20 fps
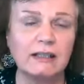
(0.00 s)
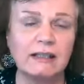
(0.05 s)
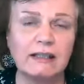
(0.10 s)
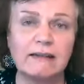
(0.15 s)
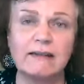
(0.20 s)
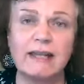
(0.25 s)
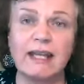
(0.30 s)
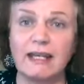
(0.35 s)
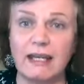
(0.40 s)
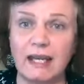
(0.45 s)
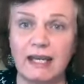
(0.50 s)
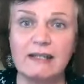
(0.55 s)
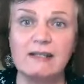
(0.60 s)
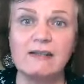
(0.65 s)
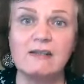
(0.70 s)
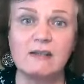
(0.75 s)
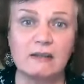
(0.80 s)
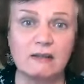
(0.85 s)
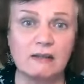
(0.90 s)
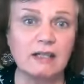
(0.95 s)
that
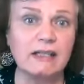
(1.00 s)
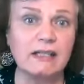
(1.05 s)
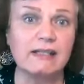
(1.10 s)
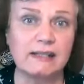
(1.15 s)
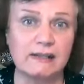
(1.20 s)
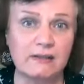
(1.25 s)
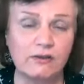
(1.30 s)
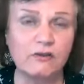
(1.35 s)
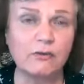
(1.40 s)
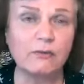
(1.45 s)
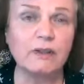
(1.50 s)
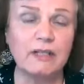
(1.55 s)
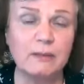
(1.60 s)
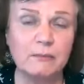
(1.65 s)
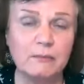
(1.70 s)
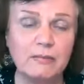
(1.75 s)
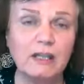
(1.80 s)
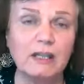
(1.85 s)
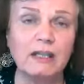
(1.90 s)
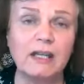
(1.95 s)
cancer, his
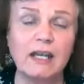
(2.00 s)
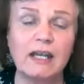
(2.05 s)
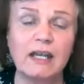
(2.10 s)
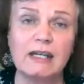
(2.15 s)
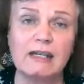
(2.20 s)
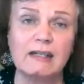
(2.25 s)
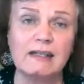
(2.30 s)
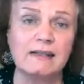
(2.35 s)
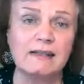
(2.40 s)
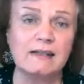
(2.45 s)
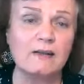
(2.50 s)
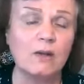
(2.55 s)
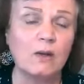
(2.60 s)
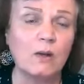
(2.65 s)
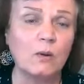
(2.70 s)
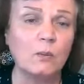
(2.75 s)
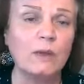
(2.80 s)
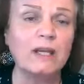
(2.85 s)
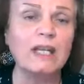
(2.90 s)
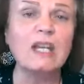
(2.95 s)
treatment and
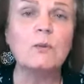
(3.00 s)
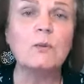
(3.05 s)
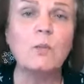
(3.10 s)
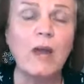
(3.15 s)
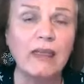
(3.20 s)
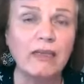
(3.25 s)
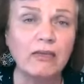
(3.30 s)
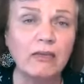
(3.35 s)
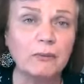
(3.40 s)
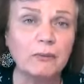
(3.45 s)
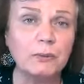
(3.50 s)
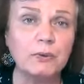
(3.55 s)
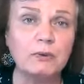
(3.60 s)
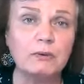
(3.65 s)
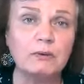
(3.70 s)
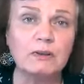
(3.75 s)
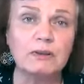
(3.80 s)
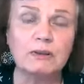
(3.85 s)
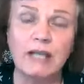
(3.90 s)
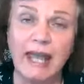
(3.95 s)
what he went
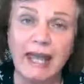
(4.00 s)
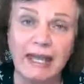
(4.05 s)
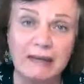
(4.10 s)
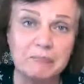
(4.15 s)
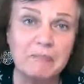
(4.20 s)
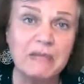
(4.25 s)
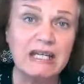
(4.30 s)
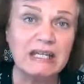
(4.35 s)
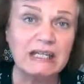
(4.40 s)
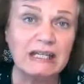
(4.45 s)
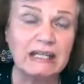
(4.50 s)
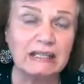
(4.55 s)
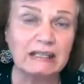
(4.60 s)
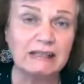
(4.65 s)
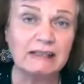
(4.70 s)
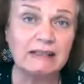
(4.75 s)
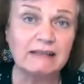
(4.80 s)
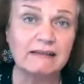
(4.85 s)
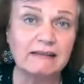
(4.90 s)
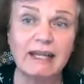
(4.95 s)
through had meaning,
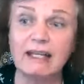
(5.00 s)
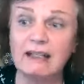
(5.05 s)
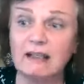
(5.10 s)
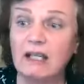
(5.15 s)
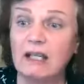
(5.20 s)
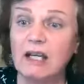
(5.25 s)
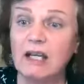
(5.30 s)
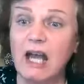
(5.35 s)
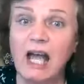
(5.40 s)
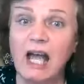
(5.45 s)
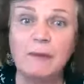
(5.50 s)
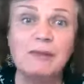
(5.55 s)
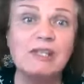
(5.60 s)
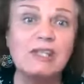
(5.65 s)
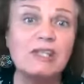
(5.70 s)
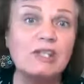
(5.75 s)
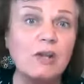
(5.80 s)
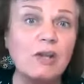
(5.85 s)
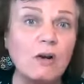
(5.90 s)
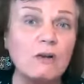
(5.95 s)
that I
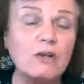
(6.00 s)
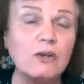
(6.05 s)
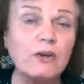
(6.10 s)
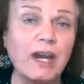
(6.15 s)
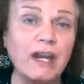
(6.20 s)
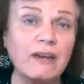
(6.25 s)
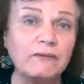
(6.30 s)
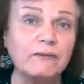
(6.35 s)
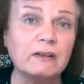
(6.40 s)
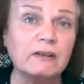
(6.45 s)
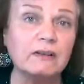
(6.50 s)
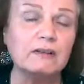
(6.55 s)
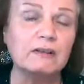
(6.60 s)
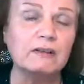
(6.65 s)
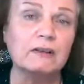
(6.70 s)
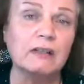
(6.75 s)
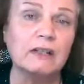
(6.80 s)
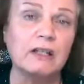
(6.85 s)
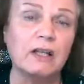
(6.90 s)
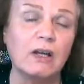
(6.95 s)
was so grateful
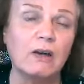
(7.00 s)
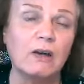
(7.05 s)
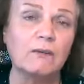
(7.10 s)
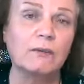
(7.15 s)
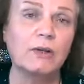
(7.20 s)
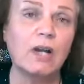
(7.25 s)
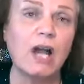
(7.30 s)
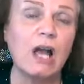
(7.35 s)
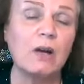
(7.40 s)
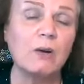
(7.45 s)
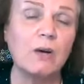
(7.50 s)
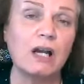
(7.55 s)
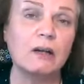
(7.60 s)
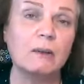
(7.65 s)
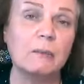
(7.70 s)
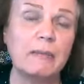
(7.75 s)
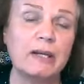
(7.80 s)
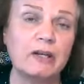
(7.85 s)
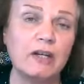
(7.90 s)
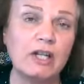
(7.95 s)
for how our
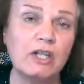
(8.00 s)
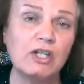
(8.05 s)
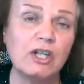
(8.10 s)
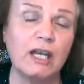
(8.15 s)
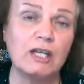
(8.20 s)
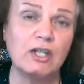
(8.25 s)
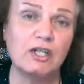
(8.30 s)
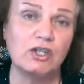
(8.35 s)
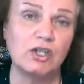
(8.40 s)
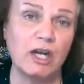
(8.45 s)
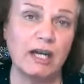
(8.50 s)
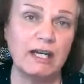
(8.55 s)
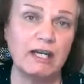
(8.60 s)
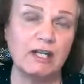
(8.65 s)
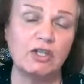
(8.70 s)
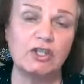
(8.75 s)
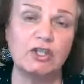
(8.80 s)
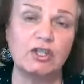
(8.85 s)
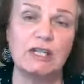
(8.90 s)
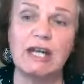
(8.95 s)
marriage had
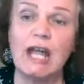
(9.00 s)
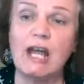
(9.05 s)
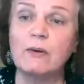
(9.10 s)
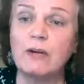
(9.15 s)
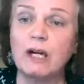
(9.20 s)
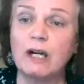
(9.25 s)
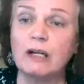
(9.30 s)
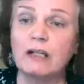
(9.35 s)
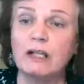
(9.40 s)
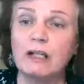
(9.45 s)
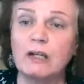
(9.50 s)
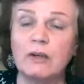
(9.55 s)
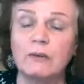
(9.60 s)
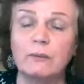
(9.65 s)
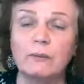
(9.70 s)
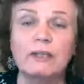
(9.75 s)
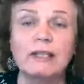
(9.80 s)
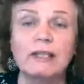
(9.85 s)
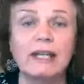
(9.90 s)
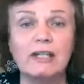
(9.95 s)
changed and how
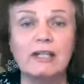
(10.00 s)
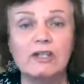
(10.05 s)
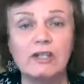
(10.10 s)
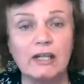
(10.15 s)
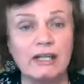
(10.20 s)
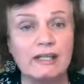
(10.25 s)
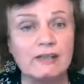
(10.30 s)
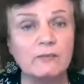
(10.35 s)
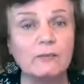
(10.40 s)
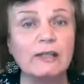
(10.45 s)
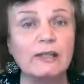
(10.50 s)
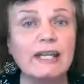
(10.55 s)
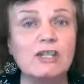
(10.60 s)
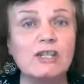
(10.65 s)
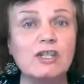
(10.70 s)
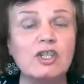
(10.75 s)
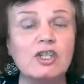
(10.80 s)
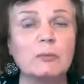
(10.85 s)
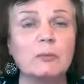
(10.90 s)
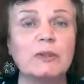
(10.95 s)
his
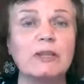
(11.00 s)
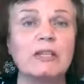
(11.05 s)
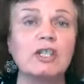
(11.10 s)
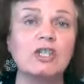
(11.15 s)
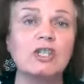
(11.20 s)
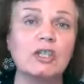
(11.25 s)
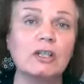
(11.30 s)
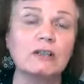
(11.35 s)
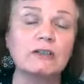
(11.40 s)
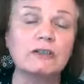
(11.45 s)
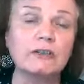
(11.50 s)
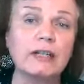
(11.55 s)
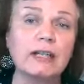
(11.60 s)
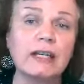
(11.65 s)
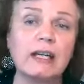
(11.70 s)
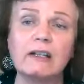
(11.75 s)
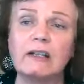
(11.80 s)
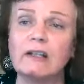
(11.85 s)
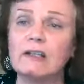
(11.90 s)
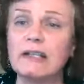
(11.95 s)
relationship with the children
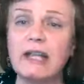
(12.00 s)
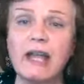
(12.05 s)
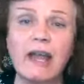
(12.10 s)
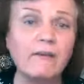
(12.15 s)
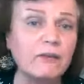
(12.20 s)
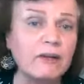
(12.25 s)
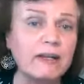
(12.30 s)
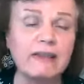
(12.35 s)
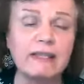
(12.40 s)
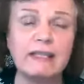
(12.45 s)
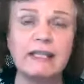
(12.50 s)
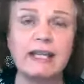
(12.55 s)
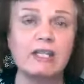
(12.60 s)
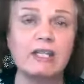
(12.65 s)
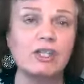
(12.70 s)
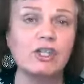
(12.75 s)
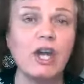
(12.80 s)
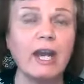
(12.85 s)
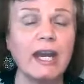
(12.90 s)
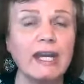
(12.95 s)
and everything had
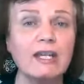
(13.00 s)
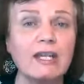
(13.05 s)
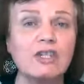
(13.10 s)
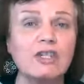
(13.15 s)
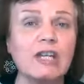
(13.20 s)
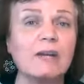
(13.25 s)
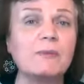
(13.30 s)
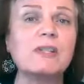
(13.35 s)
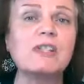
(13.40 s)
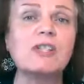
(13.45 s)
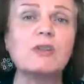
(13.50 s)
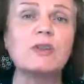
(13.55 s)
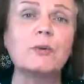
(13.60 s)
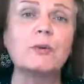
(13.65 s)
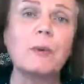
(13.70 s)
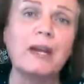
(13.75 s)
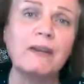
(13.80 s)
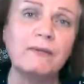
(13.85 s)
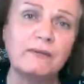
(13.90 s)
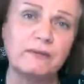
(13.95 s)
changed. And I was so
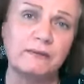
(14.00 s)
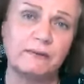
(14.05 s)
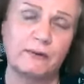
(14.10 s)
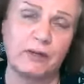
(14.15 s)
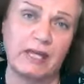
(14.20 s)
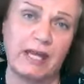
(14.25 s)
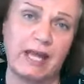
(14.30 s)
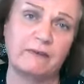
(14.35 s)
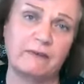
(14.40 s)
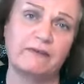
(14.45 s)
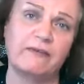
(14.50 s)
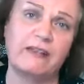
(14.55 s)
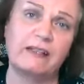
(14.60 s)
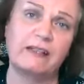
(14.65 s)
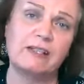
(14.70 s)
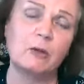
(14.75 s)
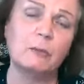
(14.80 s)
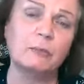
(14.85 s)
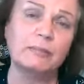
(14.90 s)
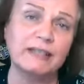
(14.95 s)
grateful for that and felt
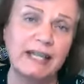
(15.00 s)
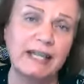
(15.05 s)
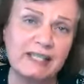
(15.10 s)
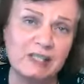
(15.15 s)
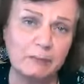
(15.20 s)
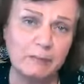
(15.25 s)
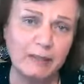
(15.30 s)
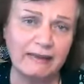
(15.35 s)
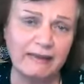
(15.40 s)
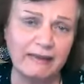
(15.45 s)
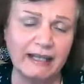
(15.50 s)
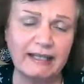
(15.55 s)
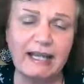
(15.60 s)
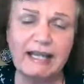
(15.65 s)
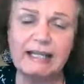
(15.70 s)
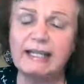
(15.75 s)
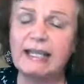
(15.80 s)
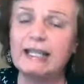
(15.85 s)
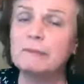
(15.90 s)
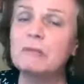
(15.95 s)
so blessed by that. And
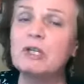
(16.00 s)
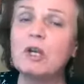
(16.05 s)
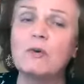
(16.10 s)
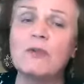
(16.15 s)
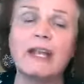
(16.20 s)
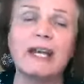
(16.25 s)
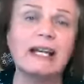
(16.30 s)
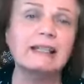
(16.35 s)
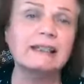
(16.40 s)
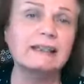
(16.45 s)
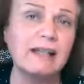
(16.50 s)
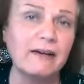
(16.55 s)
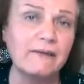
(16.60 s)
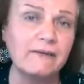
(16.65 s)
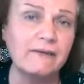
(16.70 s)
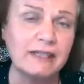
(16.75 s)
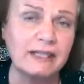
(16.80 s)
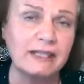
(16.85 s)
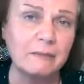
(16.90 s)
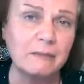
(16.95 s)
I let him know that I
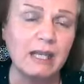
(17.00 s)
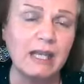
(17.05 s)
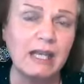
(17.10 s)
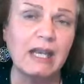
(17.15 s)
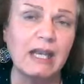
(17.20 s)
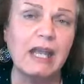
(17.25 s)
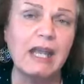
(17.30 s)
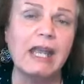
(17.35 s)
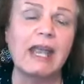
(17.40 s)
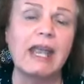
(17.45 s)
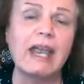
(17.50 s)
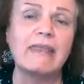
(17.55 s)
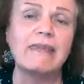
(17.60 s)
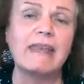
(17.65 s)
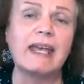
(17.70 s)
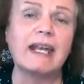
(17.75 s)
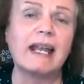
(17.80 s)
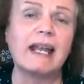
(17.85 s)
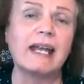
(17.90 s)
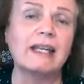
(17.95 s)
loved him and
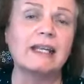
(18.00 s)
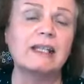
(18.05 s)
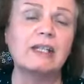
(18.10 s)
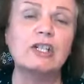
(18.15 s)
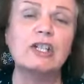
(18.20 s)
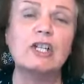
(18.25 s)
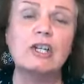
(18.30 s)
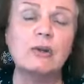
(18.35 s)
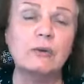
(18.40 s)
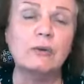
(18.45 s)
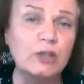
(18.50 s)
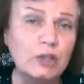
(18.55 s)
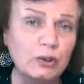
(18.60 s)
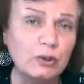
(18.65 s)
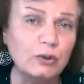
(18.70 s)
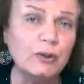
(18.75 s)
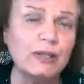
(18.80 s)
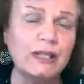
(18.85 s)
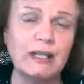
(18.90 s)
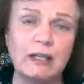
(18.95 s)
that I
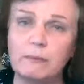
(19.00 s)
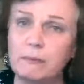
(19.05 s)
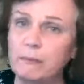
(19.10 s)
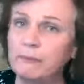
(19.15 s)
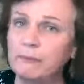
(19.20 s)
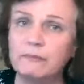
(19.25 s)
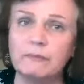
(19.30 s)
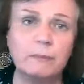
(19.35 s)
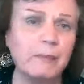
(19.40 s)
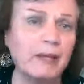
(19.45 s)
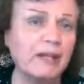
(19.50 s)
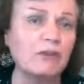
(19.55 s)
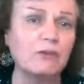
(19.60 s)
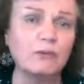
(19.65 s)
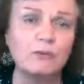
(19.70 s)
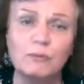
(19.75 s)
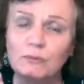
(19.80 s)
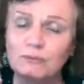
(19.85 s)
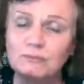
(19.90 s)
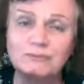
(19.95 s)
knew he had been
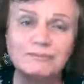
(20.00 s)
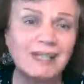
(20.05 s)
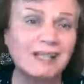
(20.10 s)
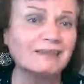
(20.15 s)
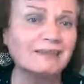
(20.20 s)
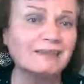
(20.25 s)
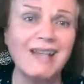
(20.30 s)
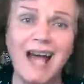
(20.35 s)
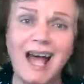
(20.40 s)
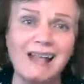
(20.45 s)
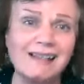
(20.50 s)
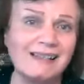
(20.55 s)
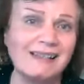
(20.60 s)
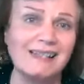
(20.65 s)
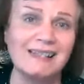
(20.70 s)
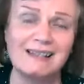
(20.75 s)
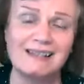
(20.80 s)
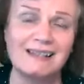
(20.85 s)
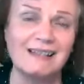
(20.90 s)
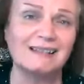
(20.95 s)
through lots
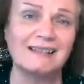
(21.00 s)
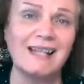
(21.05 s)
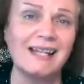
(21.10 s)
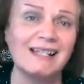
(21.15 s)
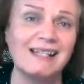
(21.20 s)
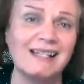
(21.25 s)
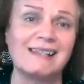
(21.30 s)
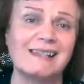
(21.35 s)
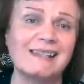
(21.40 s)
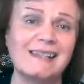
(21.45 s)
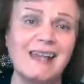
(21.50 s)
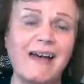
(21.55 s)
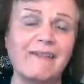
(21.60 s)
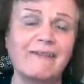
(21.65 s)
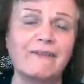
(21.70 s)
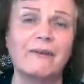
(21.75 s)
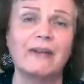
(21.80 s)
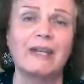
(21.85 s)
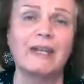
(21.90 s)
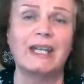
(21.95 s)
of stuff
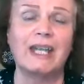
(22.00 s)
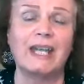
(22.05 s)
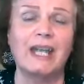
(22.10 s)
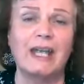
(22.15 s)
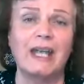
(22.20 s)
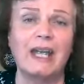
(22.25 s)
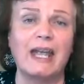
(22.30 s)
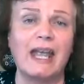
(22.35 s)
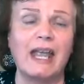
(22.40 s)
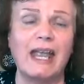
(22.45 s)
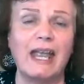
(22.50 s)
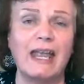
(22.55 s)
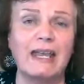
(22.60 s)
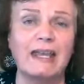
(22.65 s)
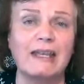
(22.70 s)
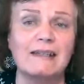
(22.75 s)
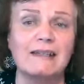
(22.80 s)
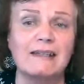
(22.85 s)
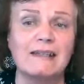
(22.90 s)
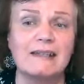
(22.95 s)

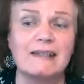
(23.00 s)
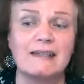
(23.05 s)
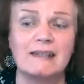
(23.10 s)
and